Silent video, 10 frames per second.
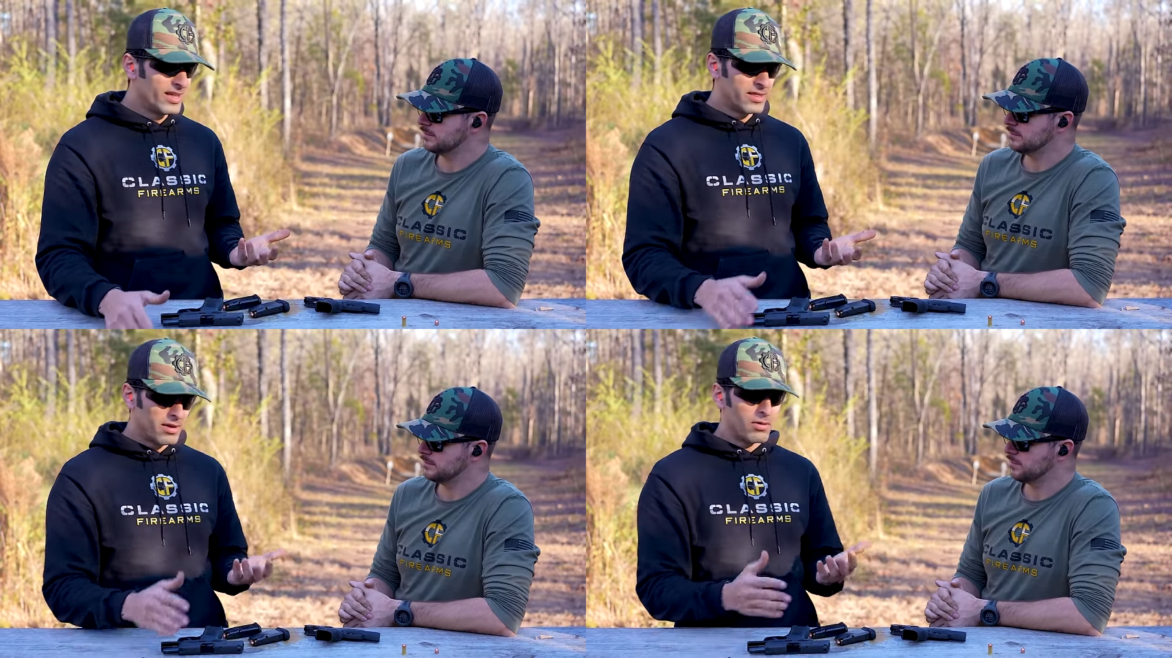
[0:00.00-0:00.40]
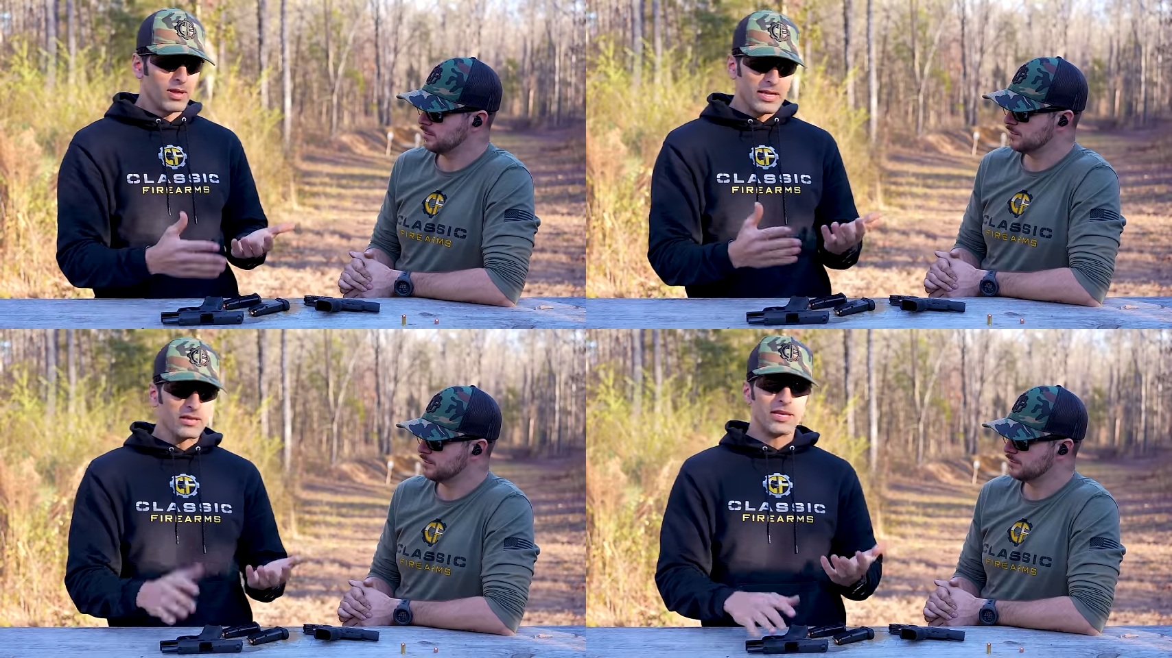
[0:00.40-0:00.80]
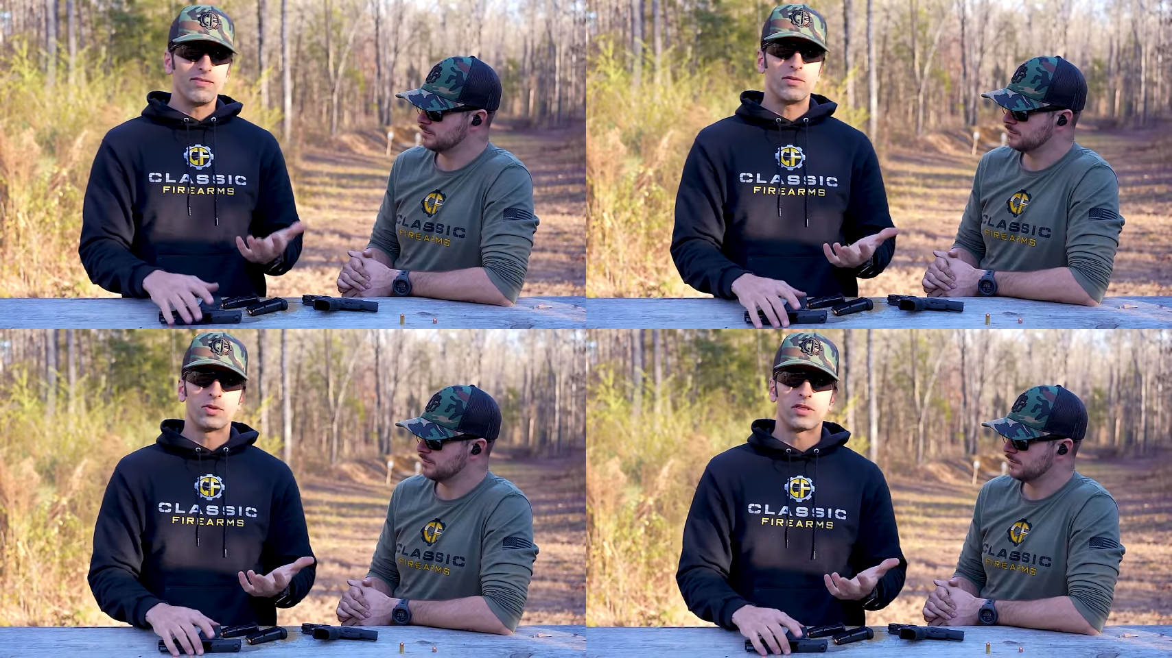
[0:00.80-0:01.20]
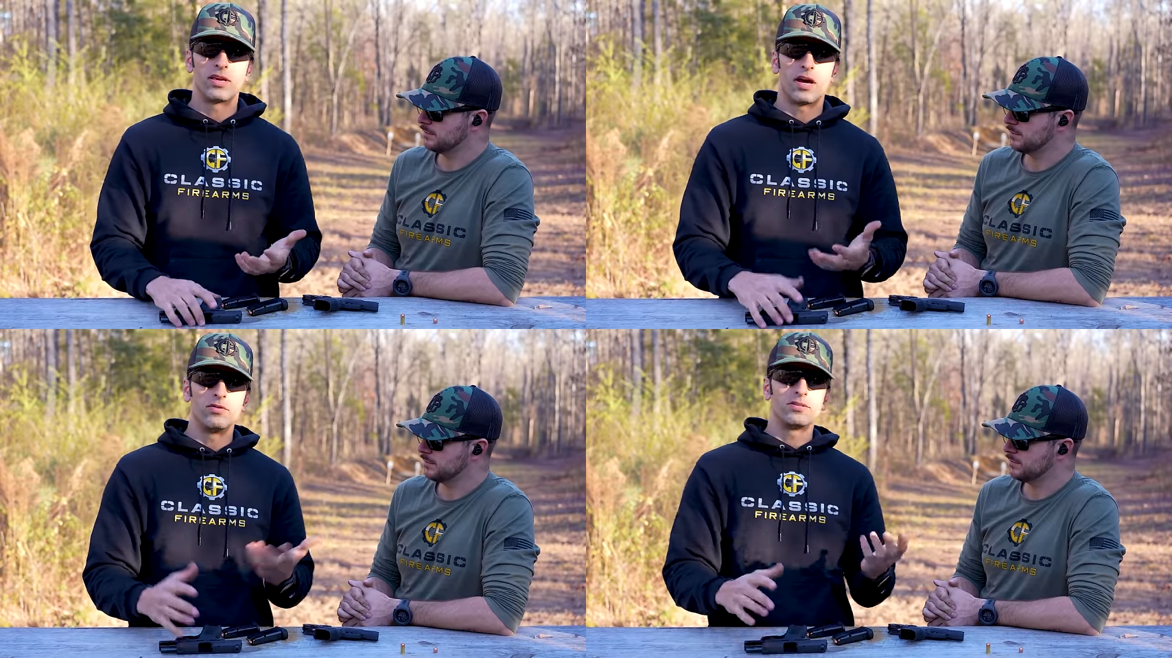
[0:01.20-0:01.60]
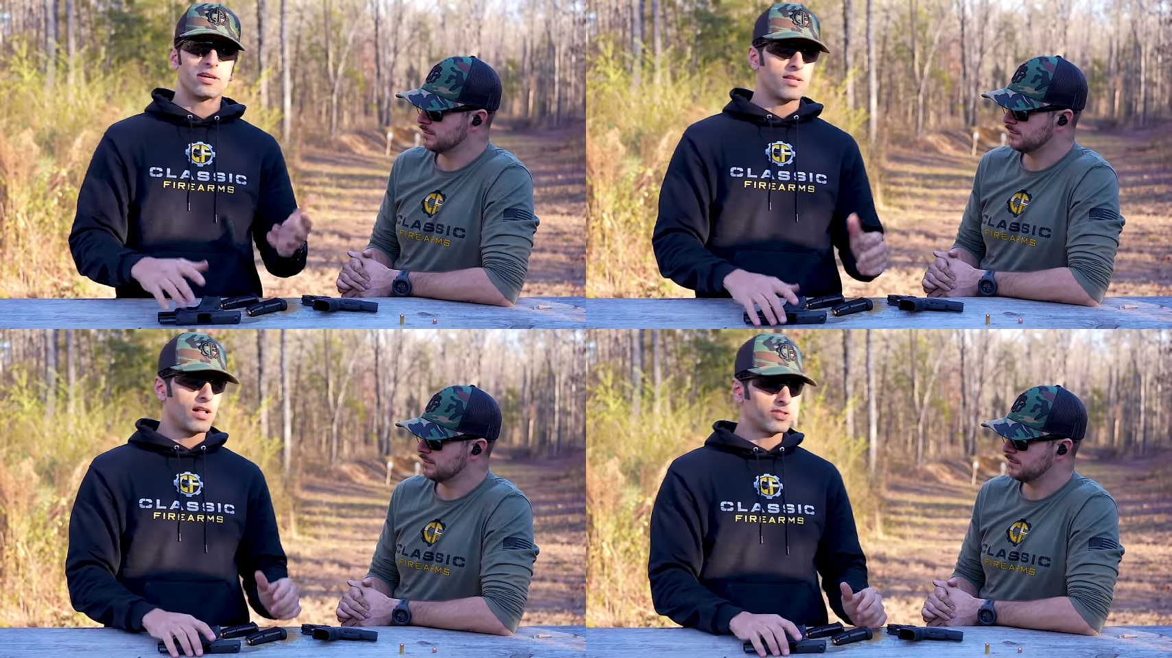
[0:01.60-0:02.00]
Speaker 1: they're even with the uh, new
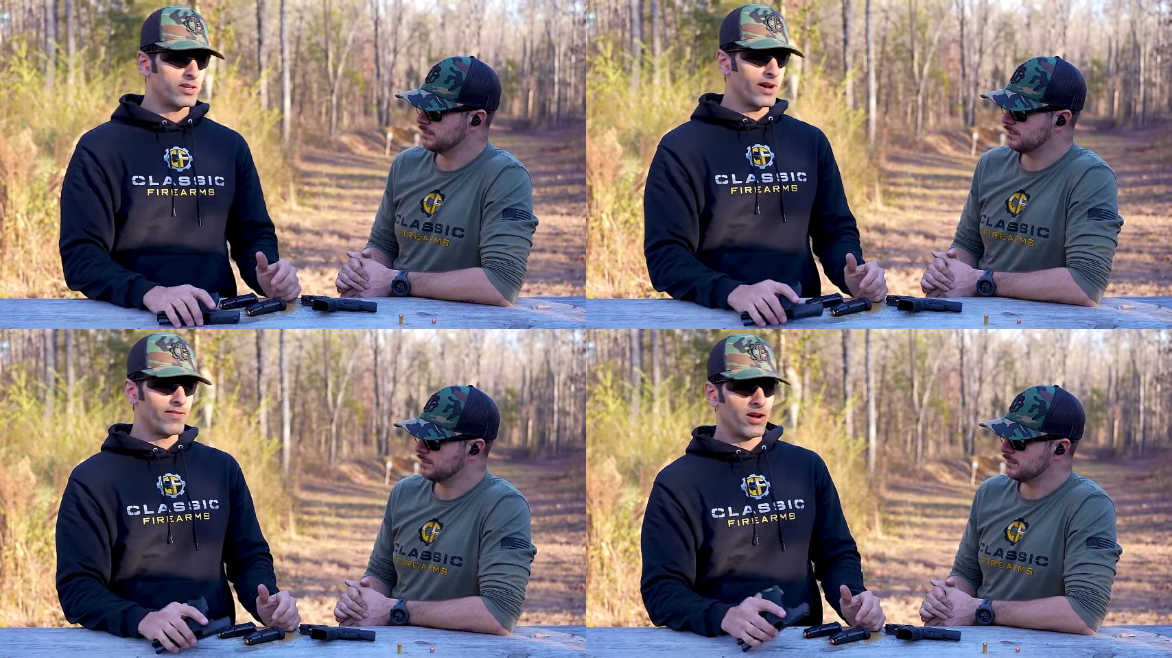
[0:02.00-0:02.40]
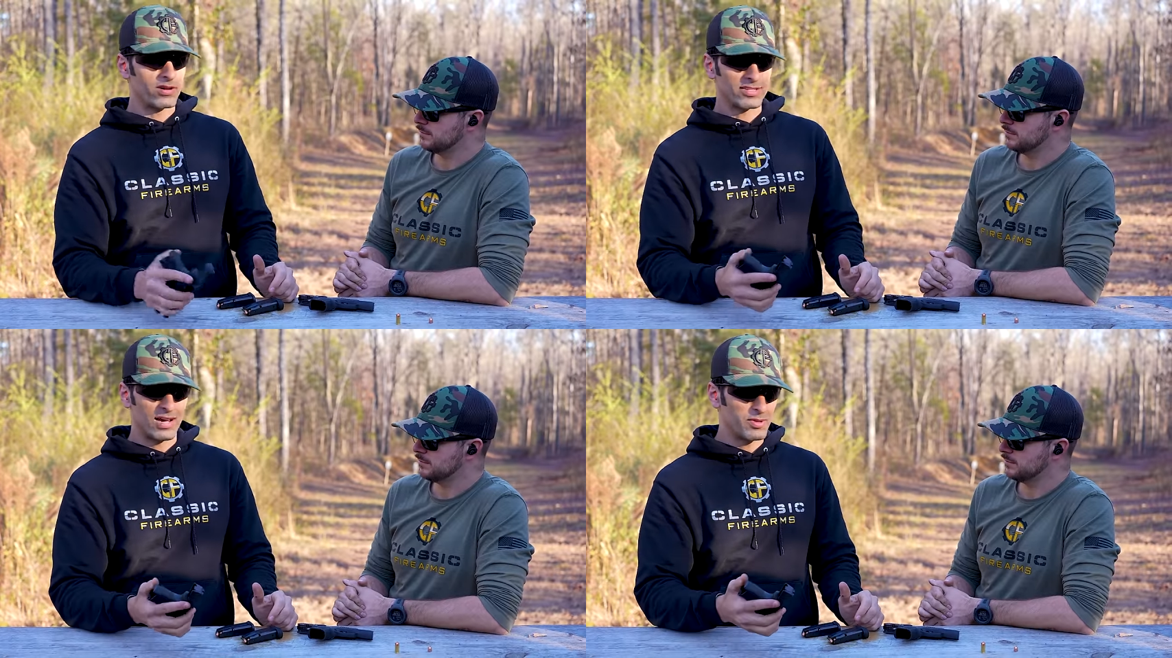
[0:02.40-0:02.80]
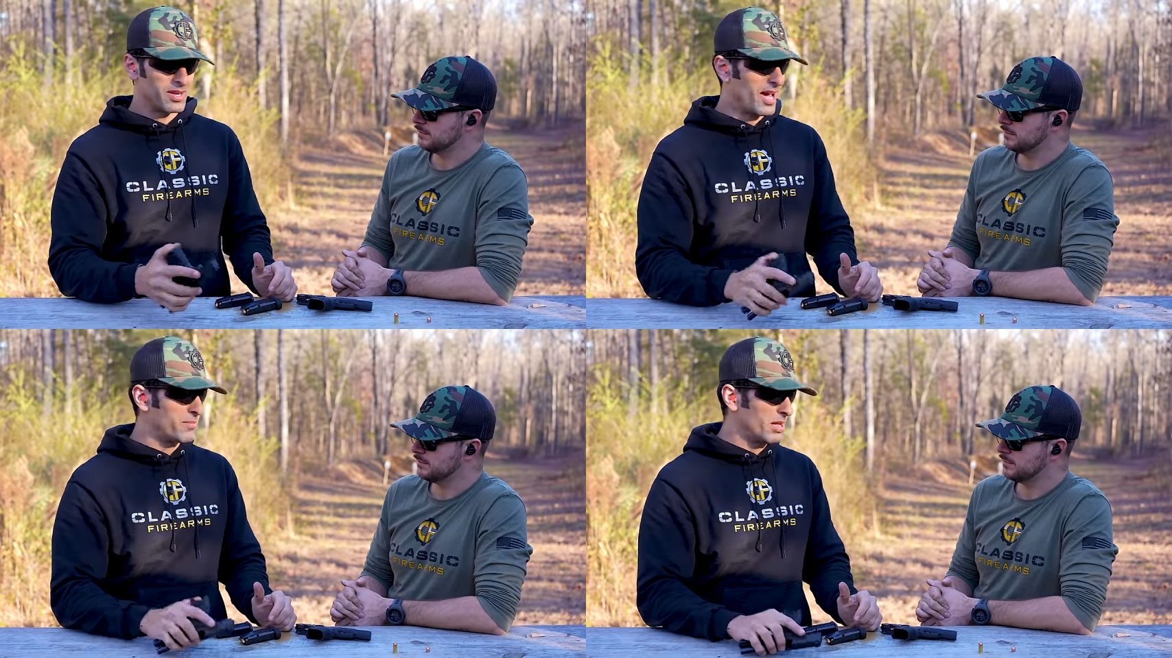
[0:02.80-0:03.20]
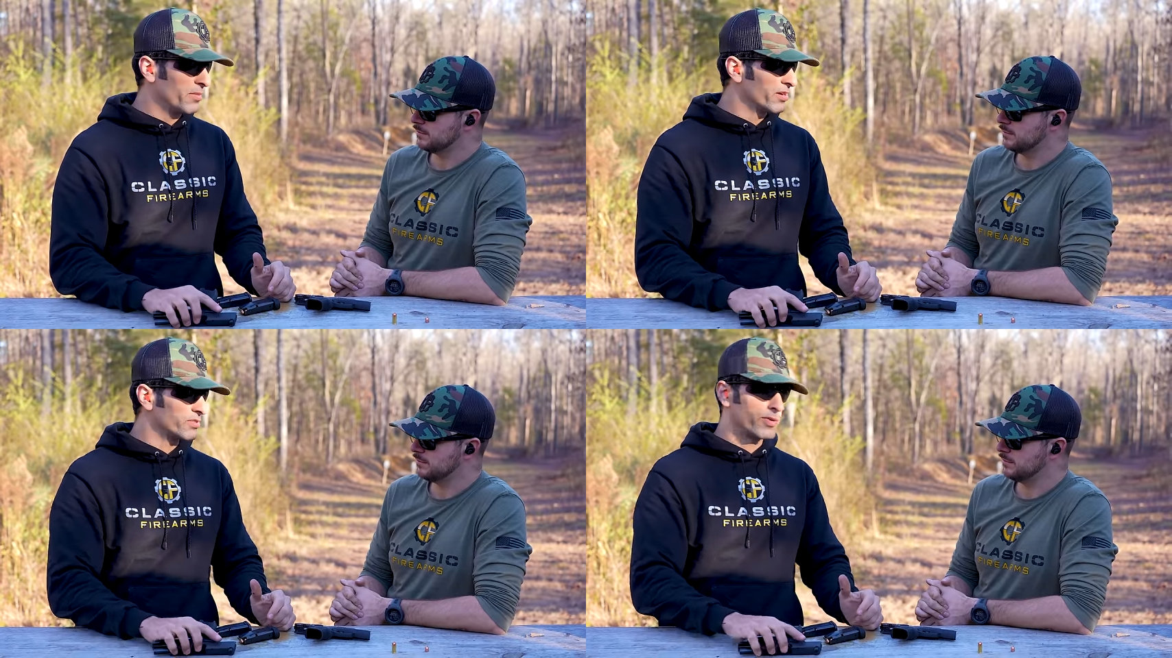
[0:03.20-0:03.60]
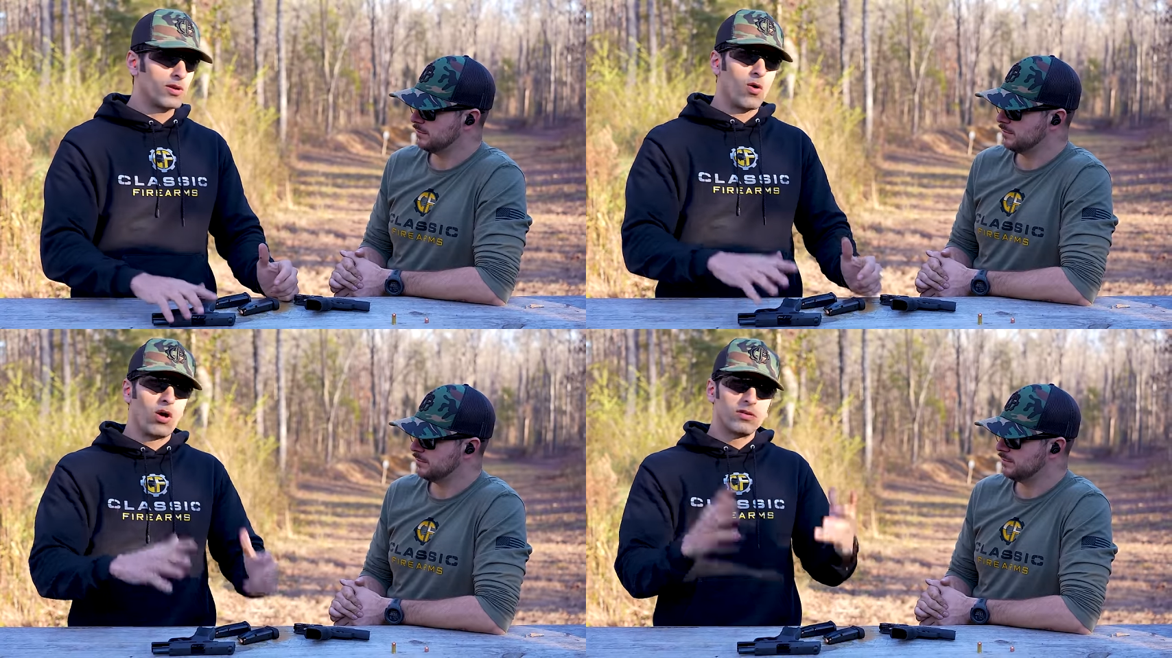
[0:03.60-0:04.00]
technology, they're having a hard time with the nine millimeters
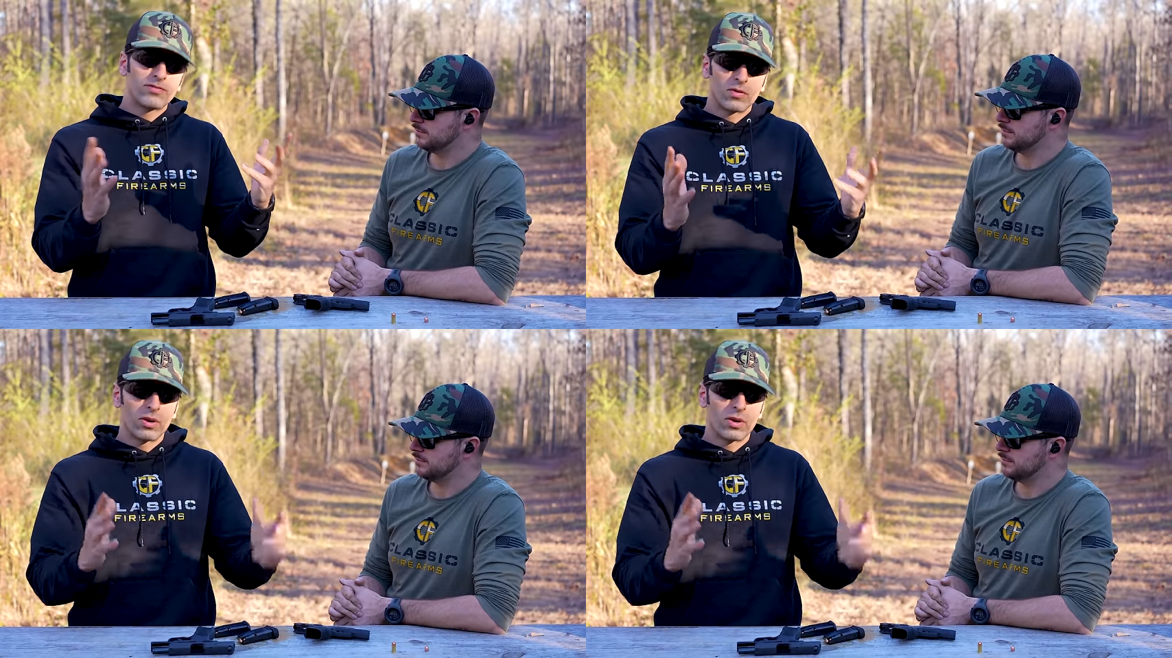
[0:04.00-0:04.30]
recoil for